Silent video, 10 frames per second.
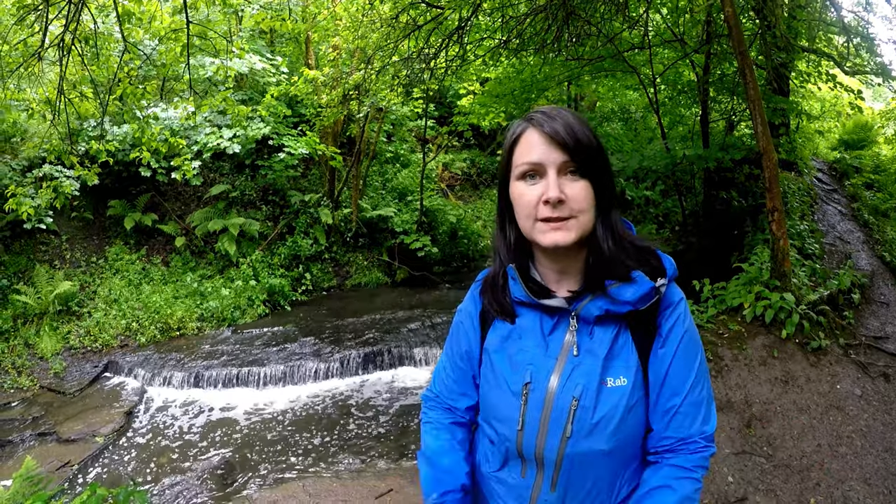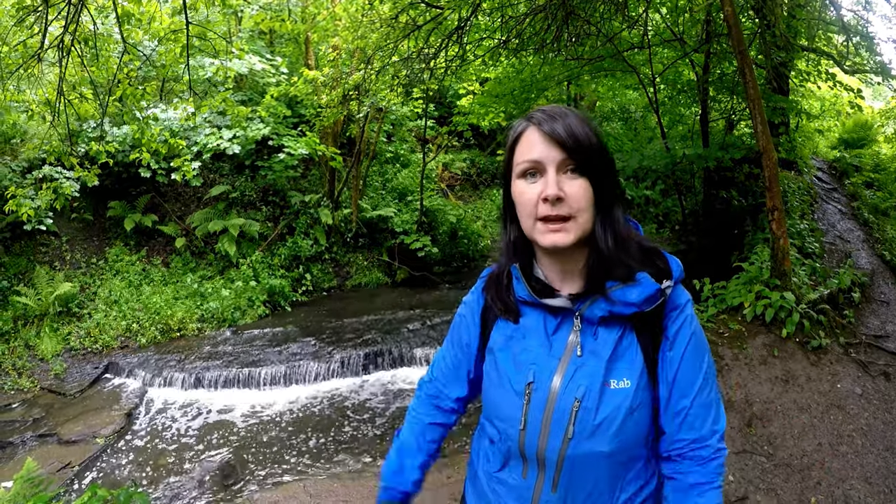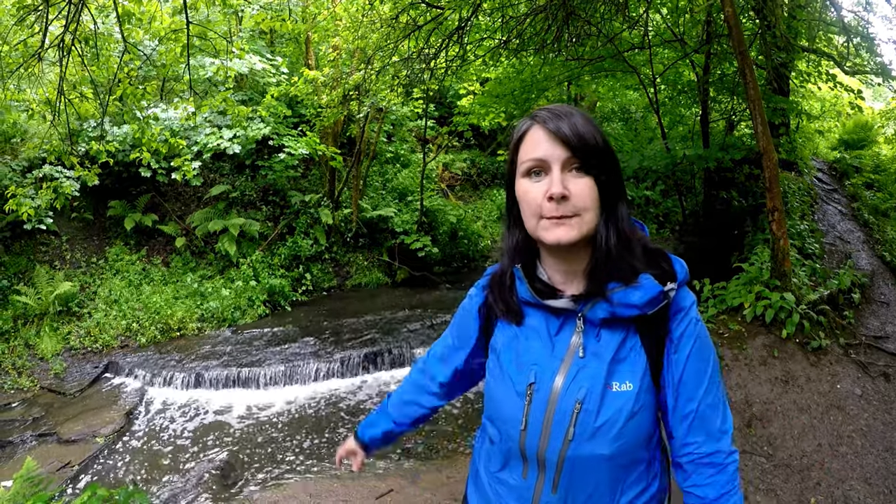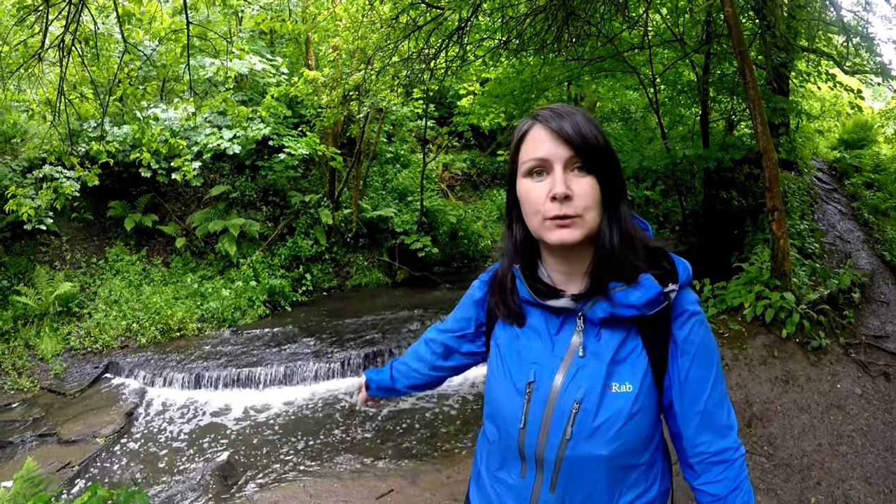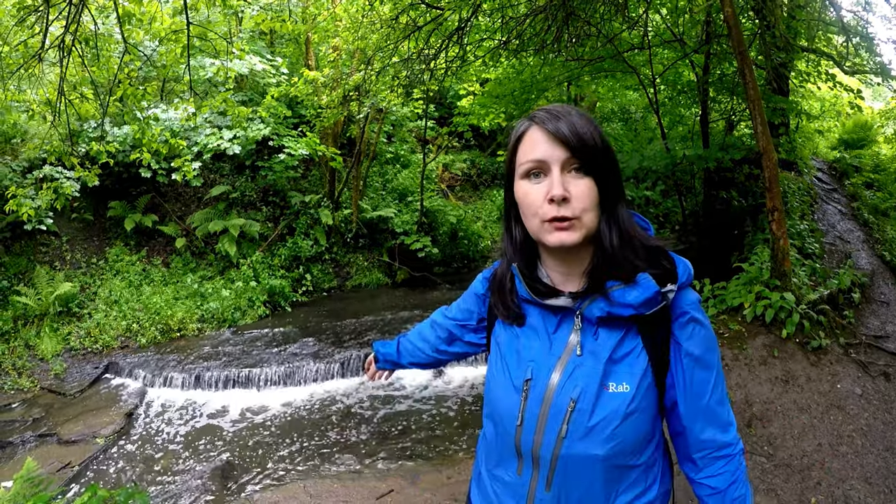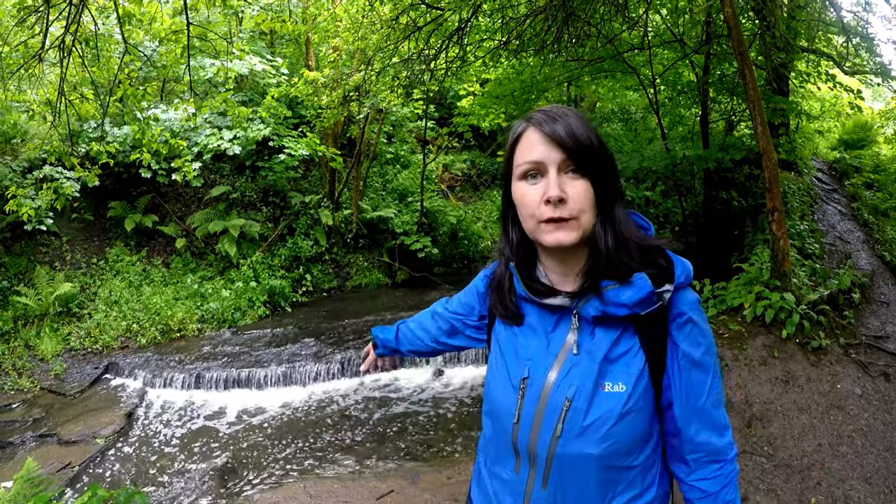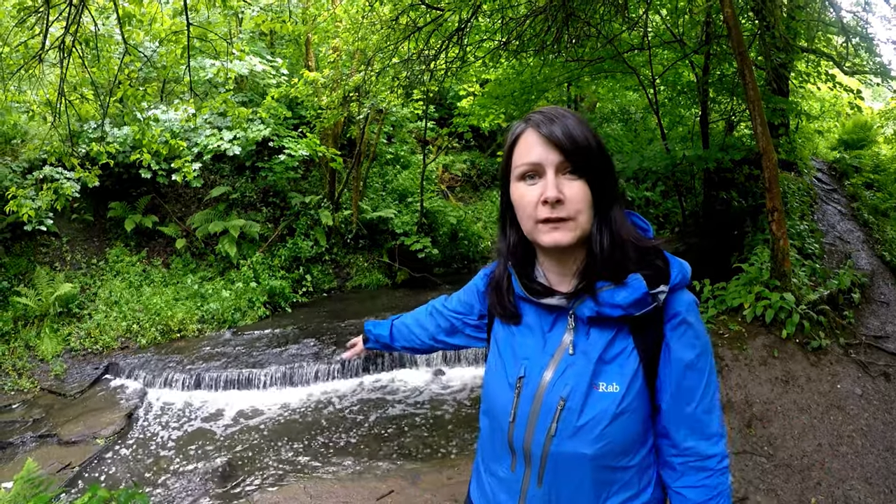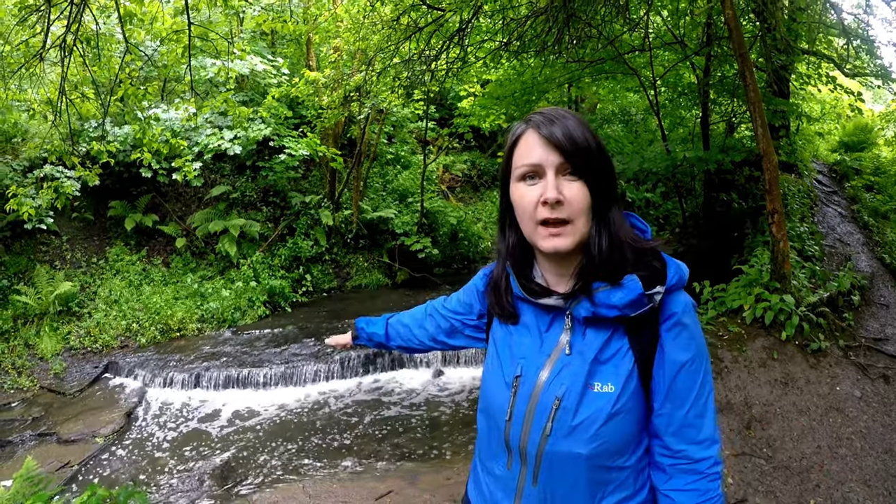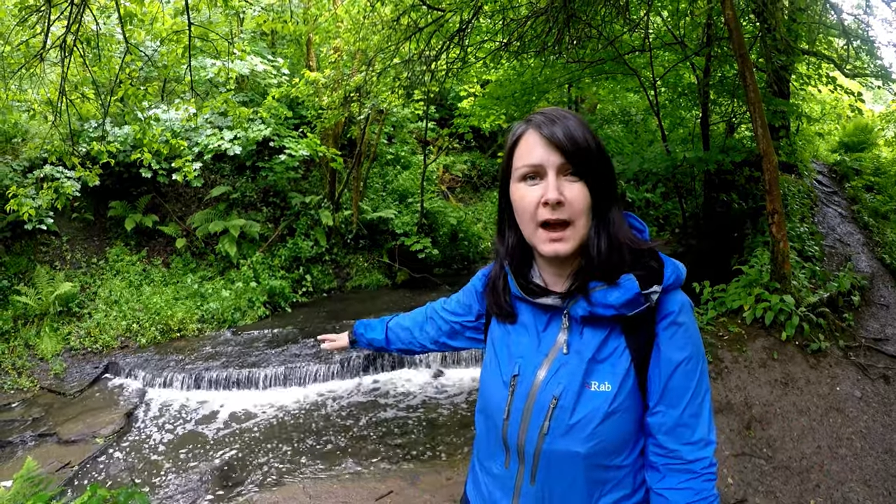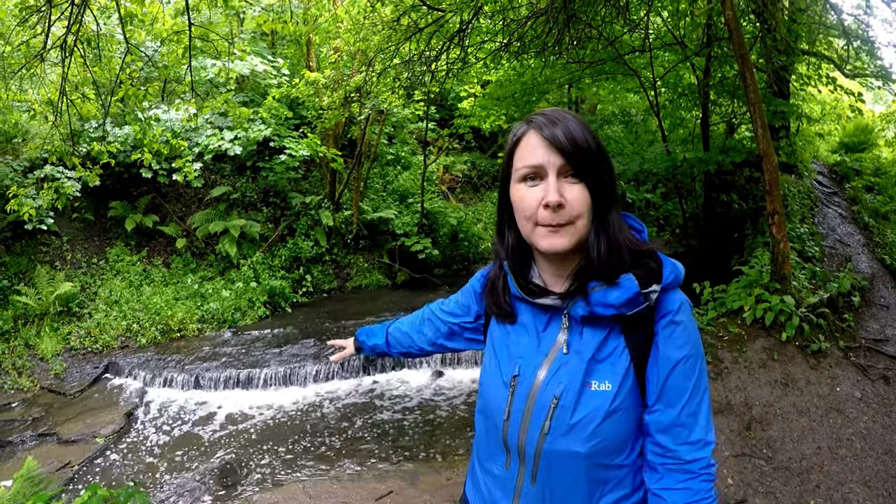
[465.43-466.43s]
I came across
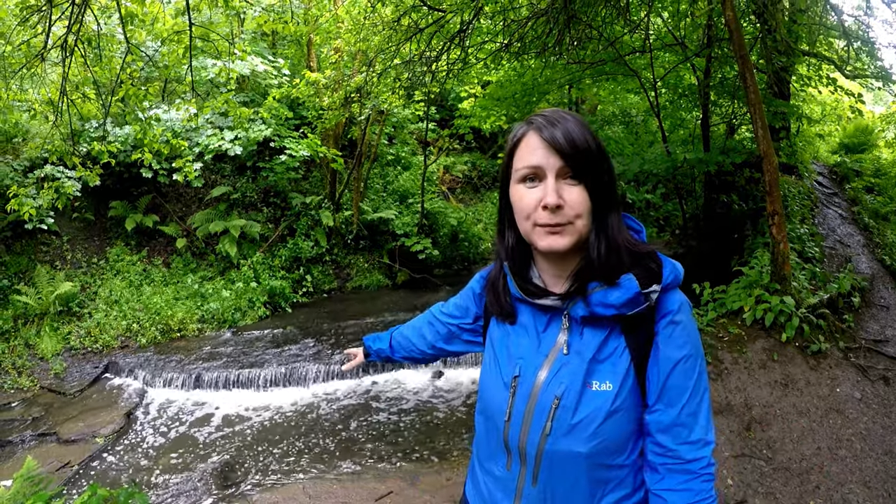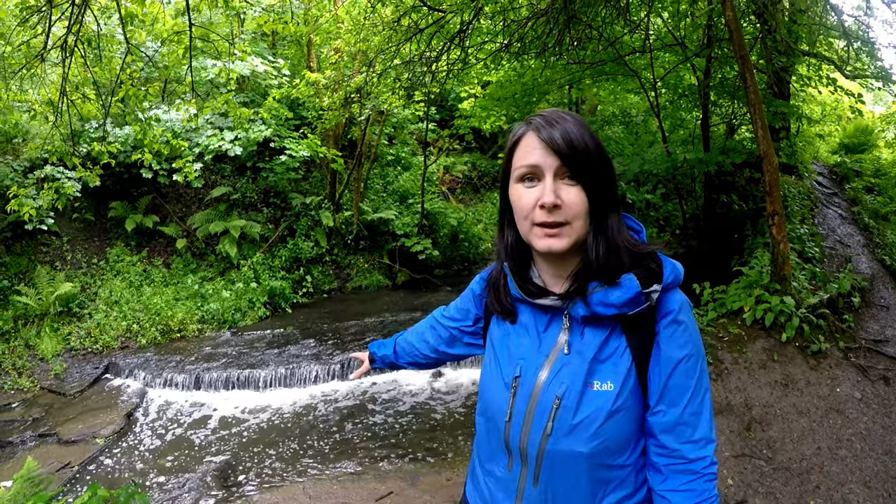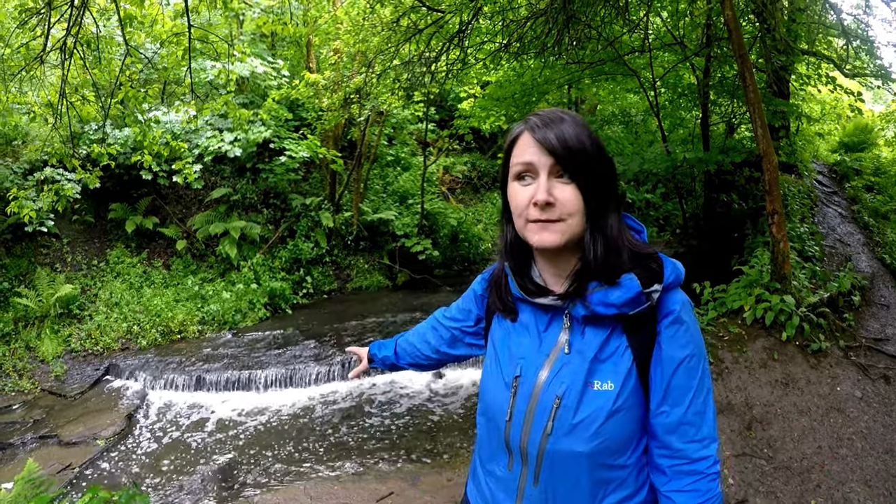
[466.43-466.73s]
this absolutely